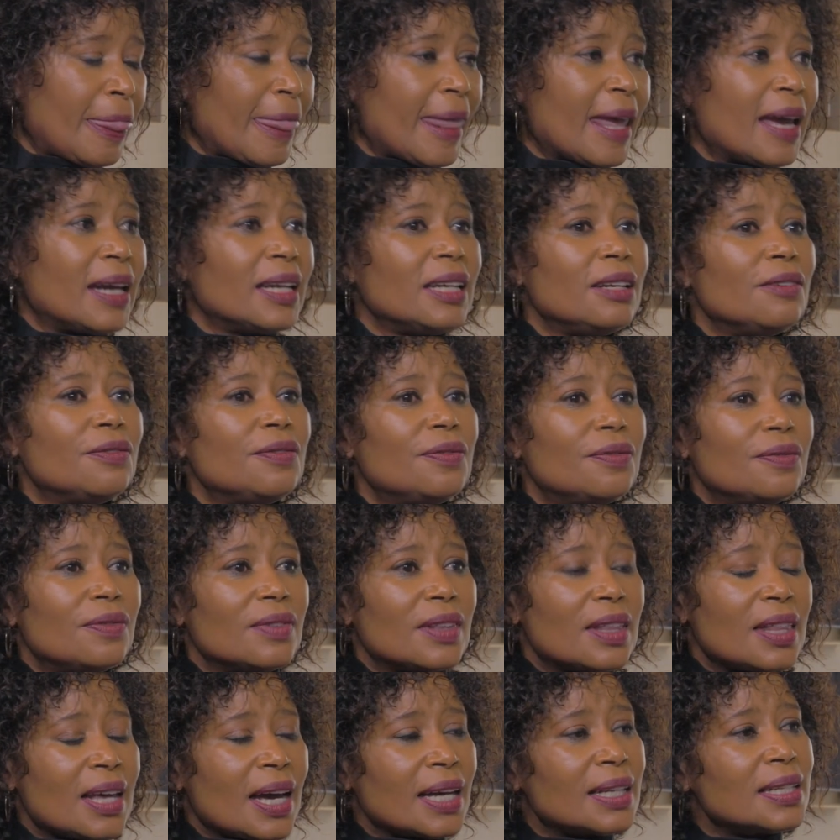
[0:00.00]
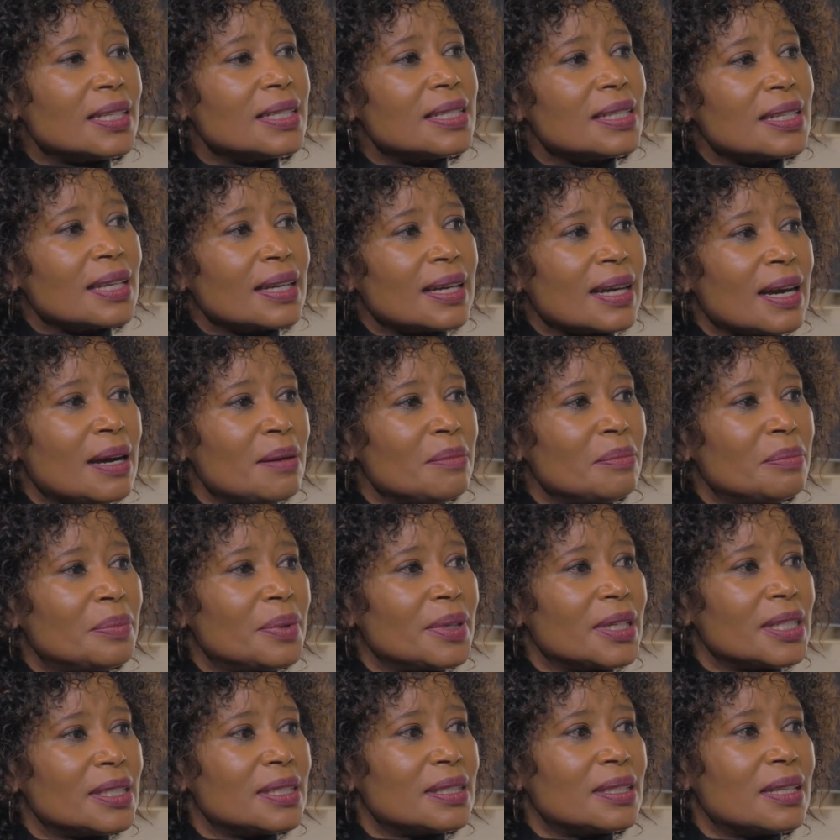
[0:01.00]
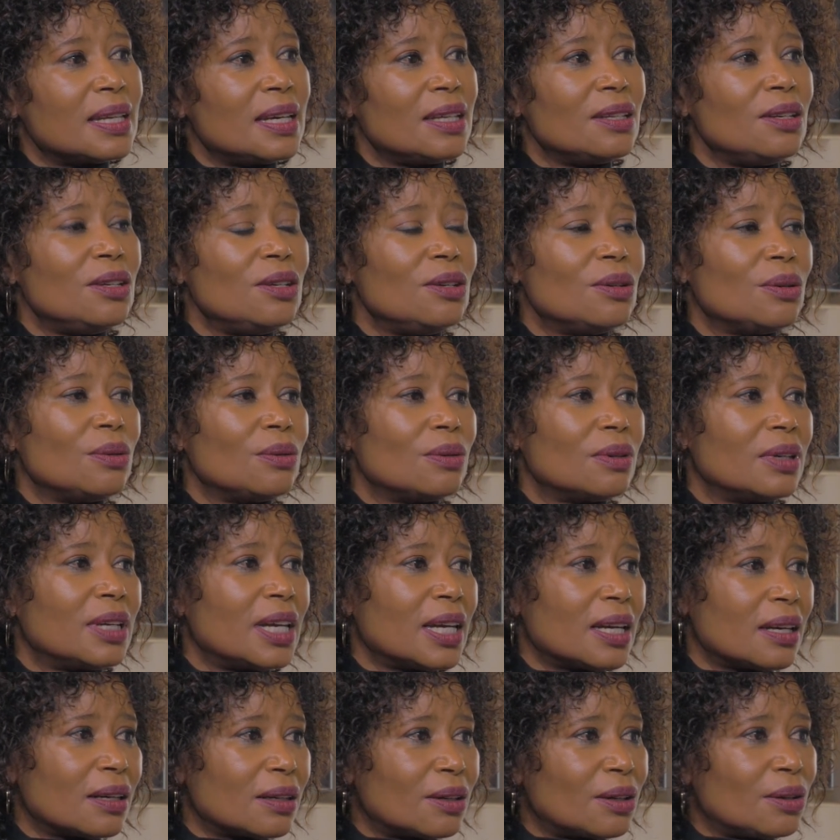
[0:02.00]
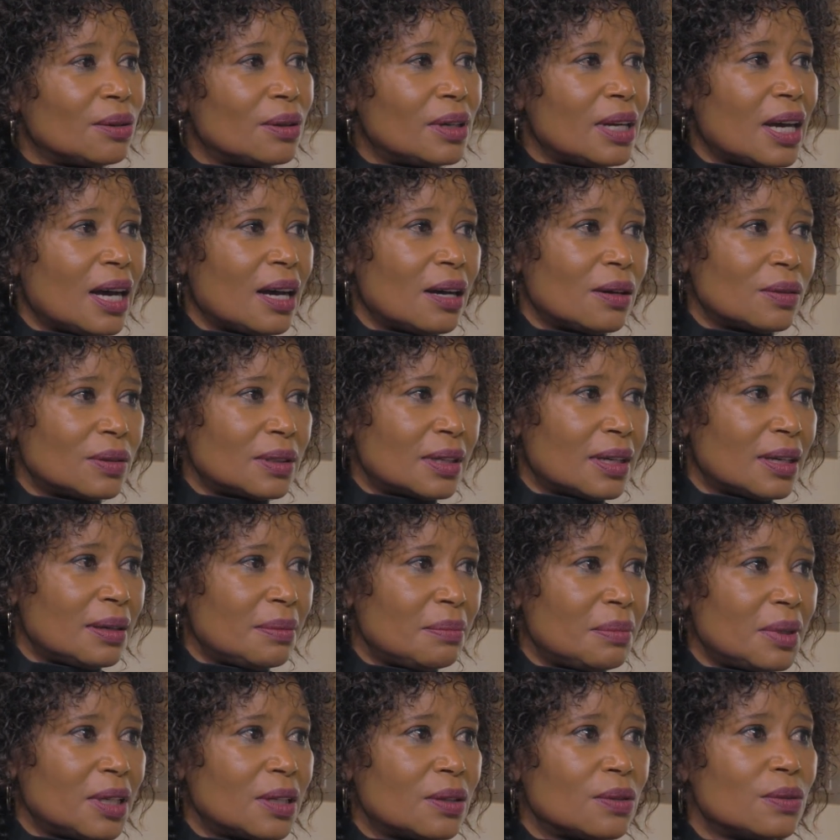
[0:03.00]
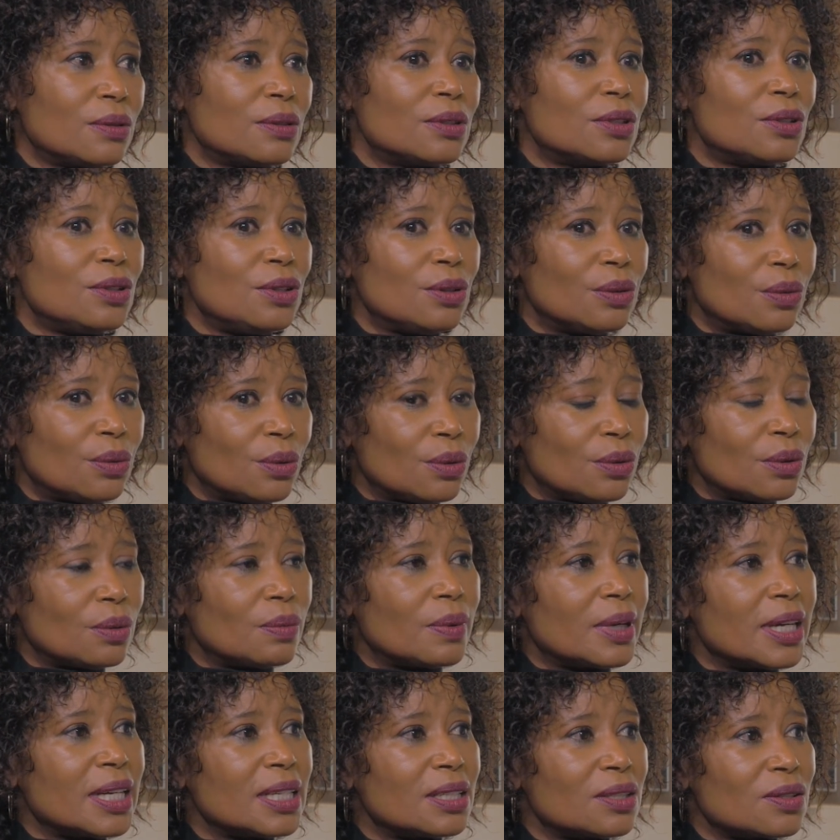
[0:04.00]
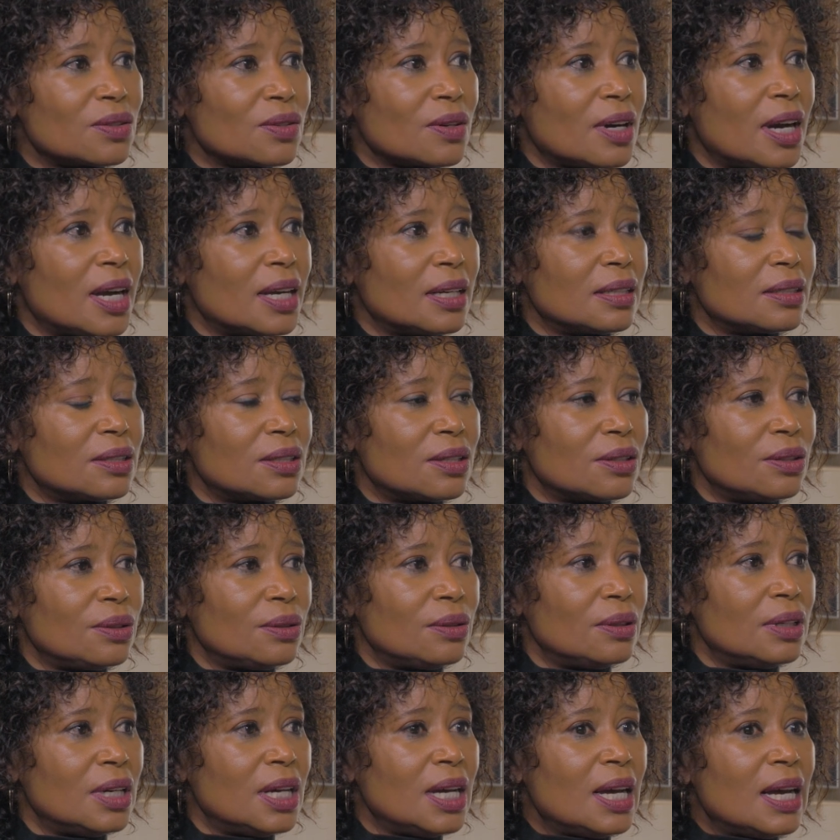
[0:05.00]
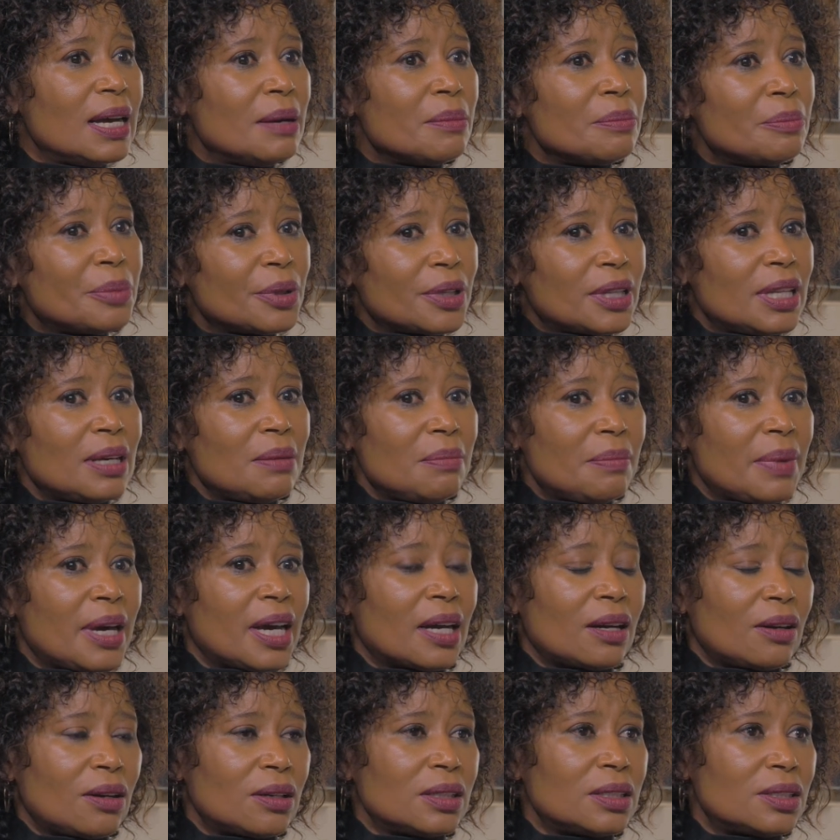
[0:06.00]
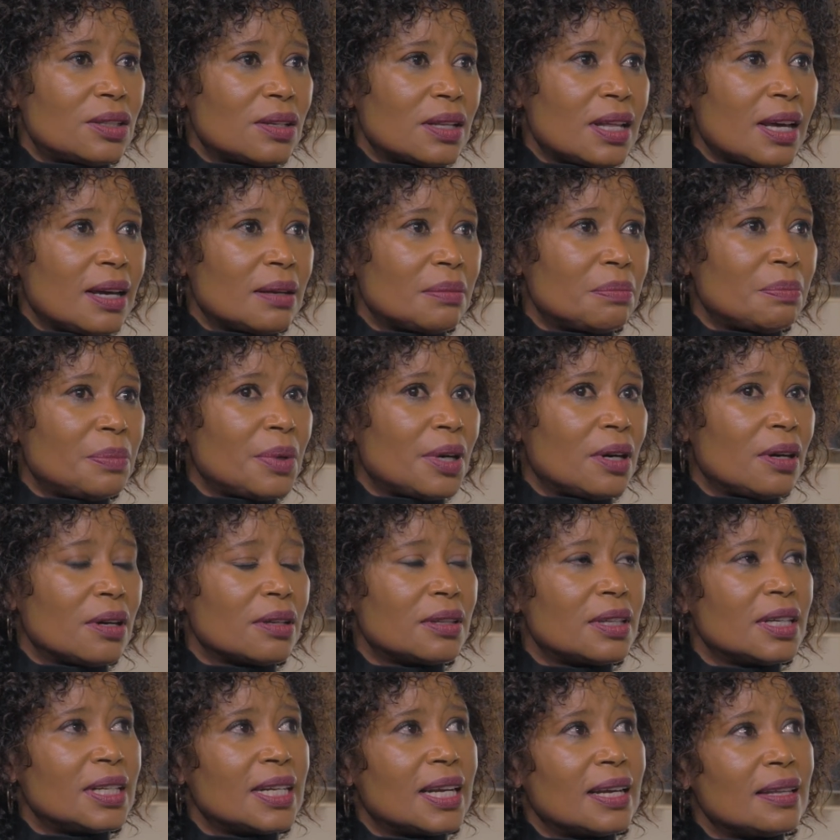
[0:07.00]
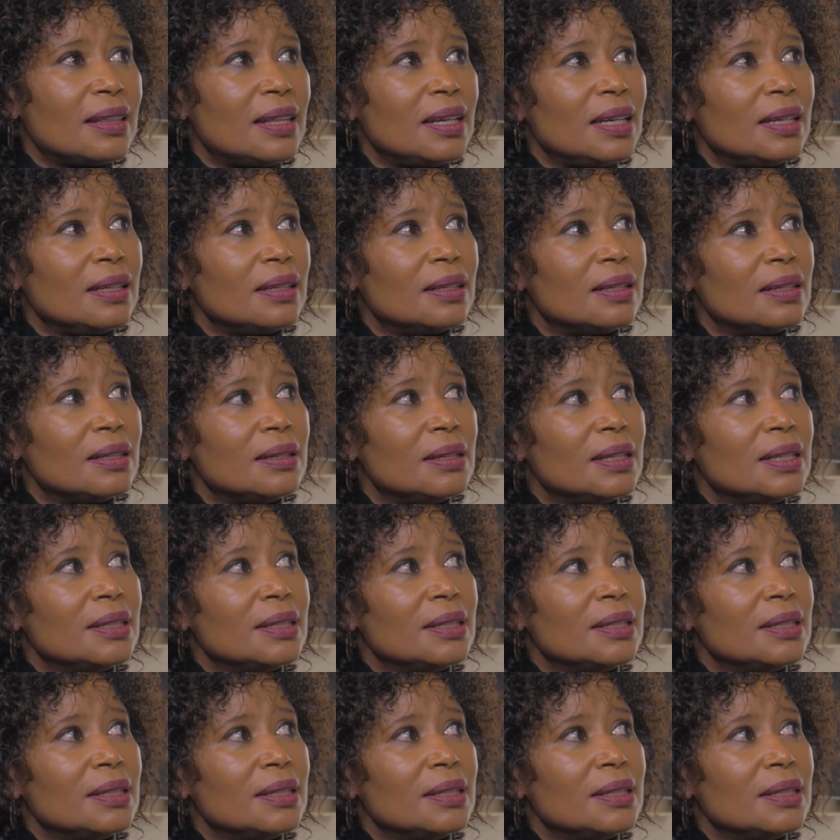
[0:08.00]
And if that is the compass, then you get a good outcome, because you're always trying to put them back onto that path. And I think